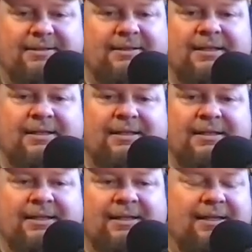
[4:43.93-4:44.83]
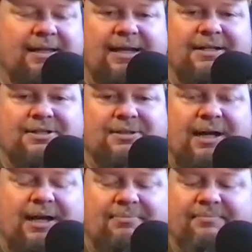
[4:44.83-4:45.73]
And yeah, I just
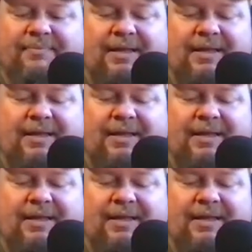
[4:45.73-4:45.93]
try to,